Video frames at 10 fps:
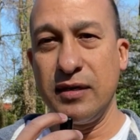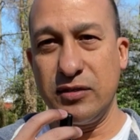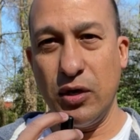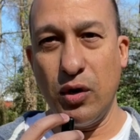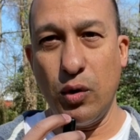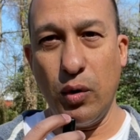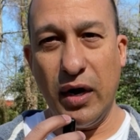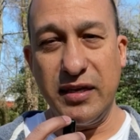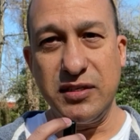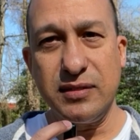So
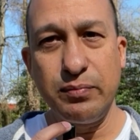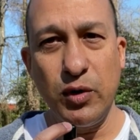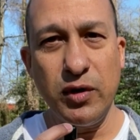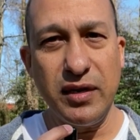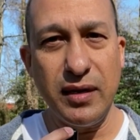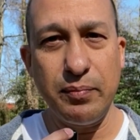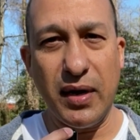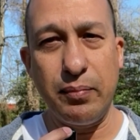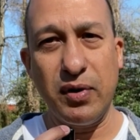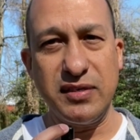I just muted it
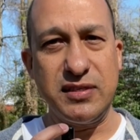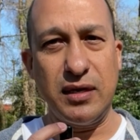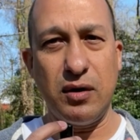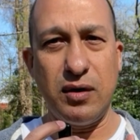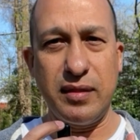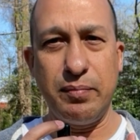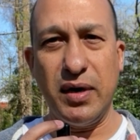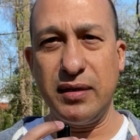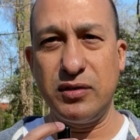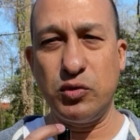by pressing on the
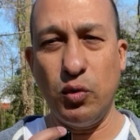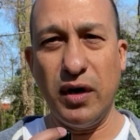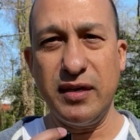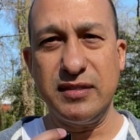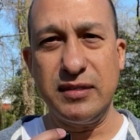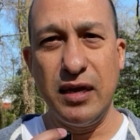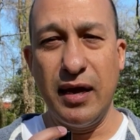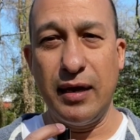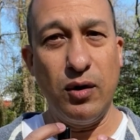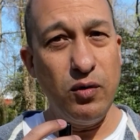button twice,
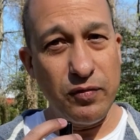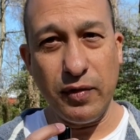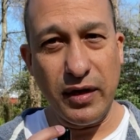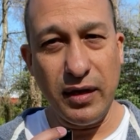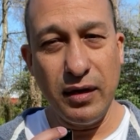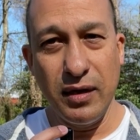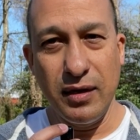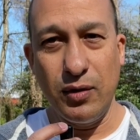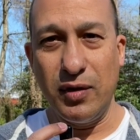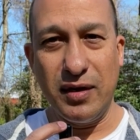and hopefully
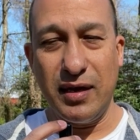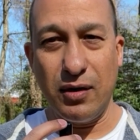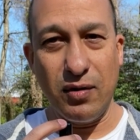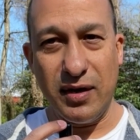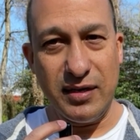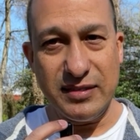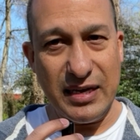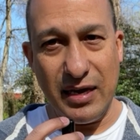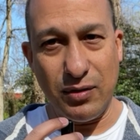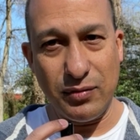you didn't hear any
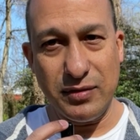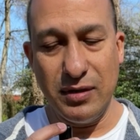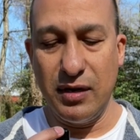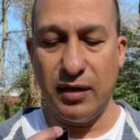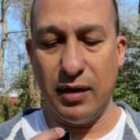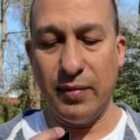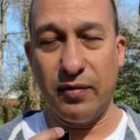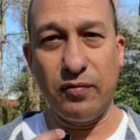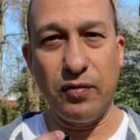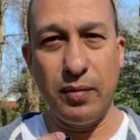sound
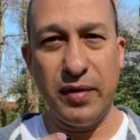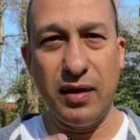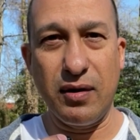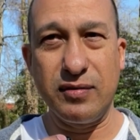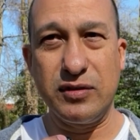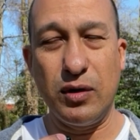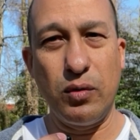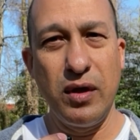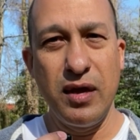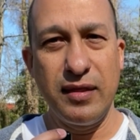coming from here.
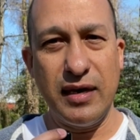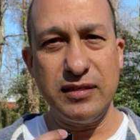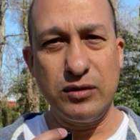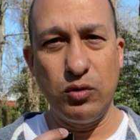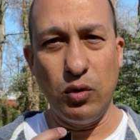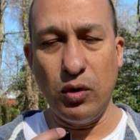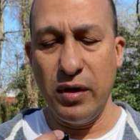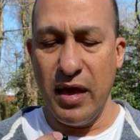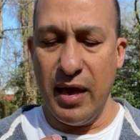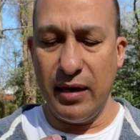So that's cool.
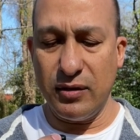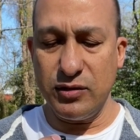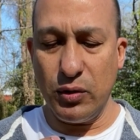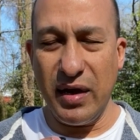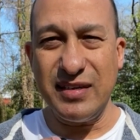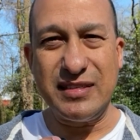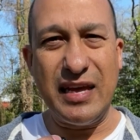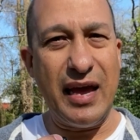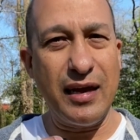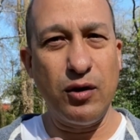It also has
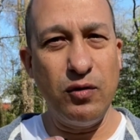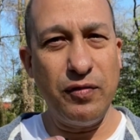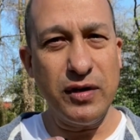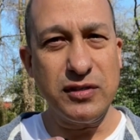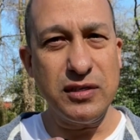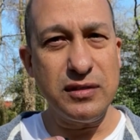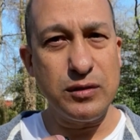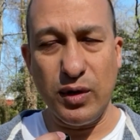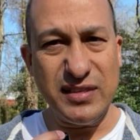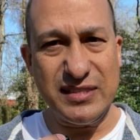an echo function,
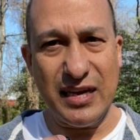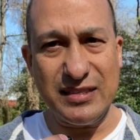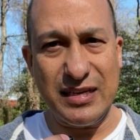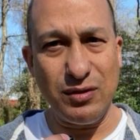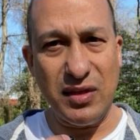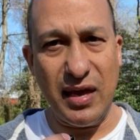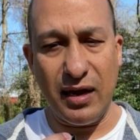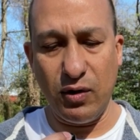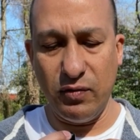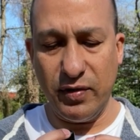so let's test out the
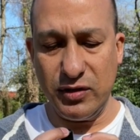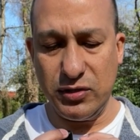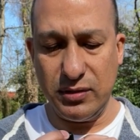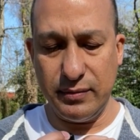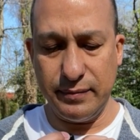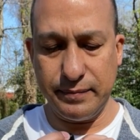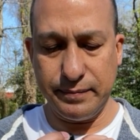echo function.